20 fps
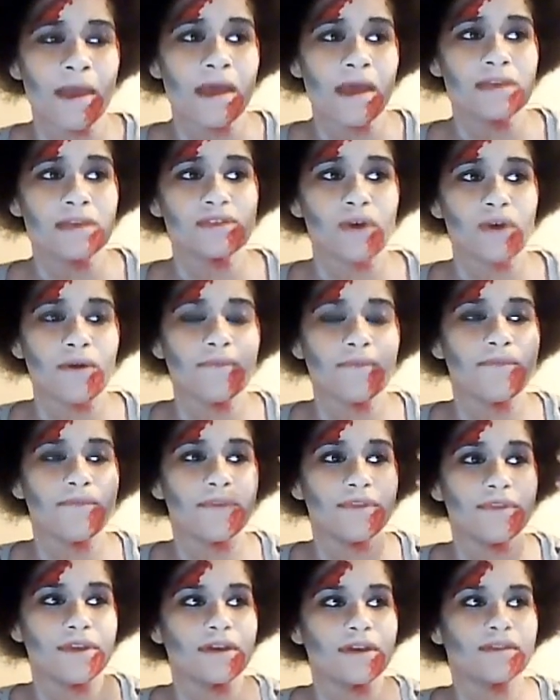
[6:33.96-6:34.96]
sort of
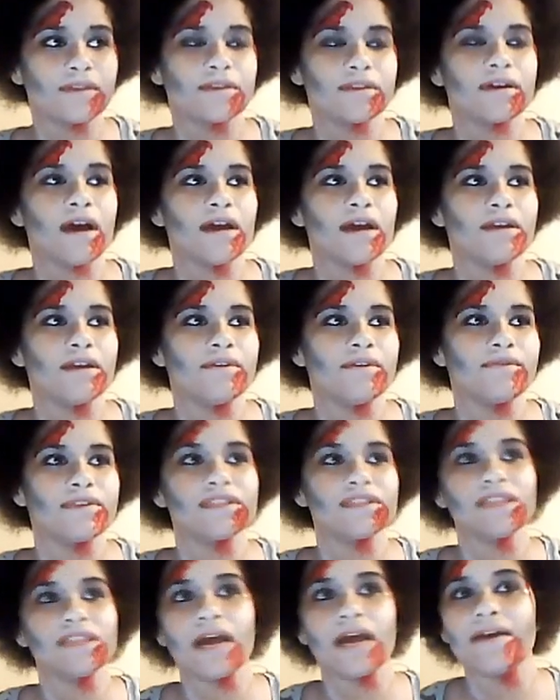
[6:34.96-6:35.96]
the kind of the
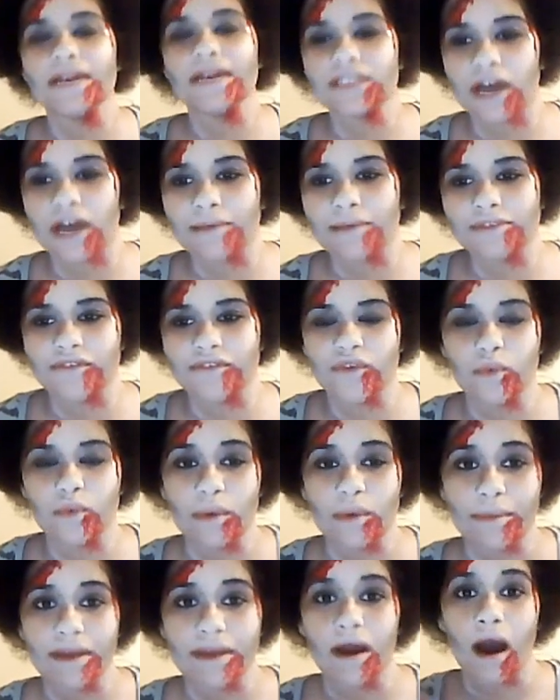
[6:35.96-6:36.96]
stereotypes of the
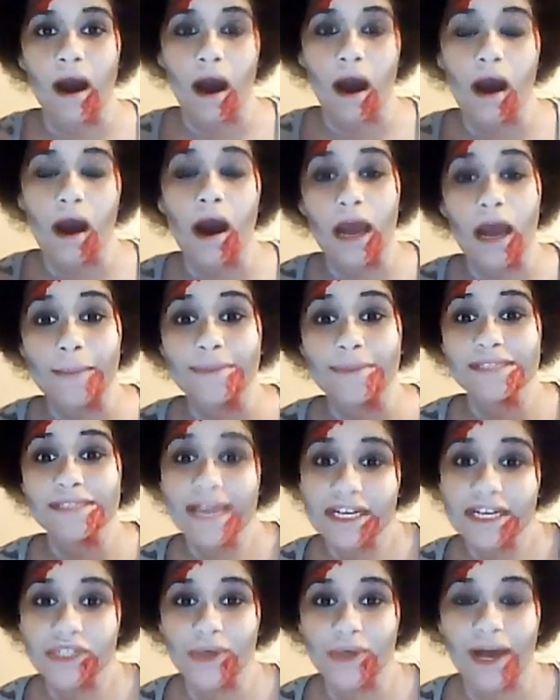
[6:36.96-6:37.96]
women are
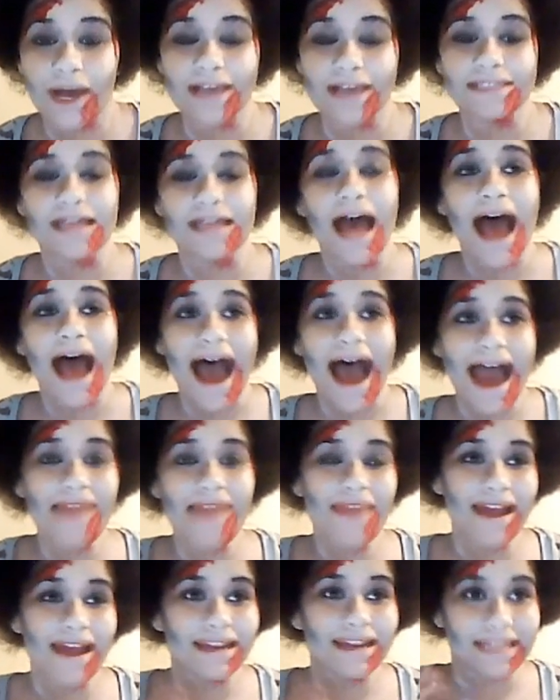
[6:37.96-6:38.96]
hypersexualized, and
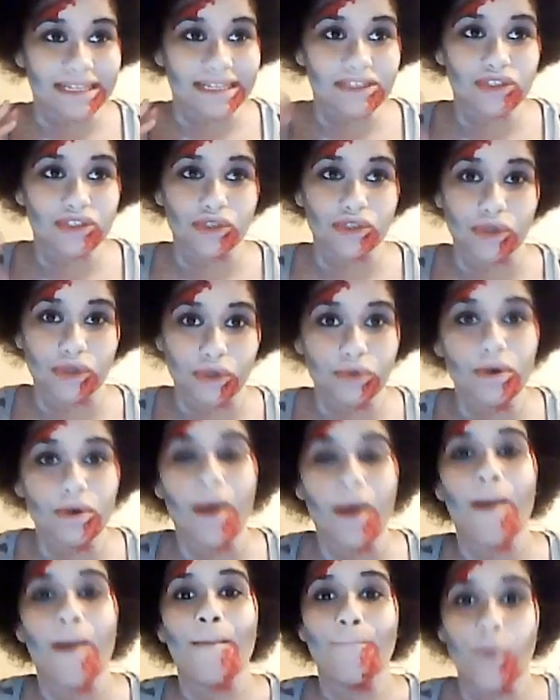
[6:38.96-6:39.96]
that leads to
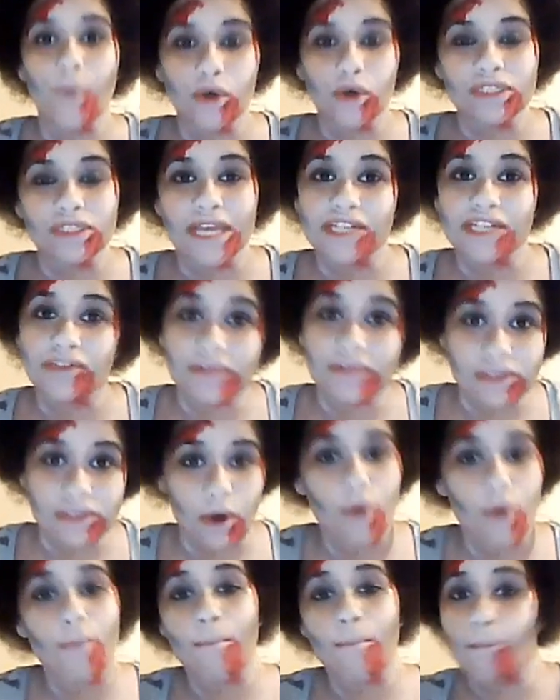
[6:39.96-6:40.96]
more sexual
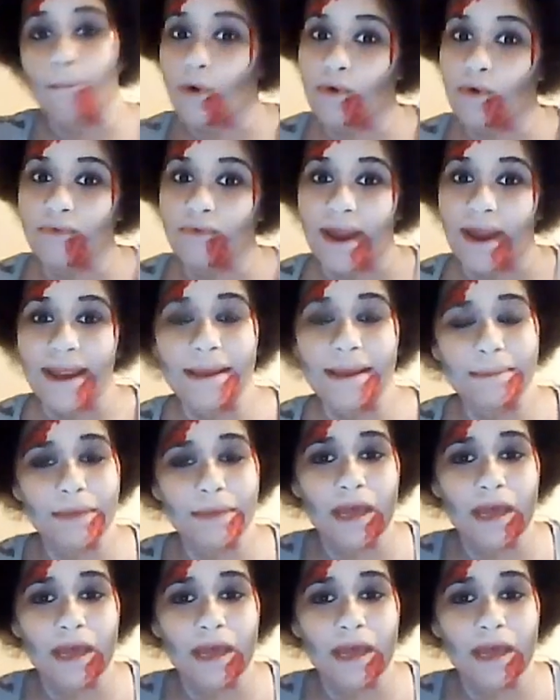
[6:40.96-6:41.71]
assault, more rape,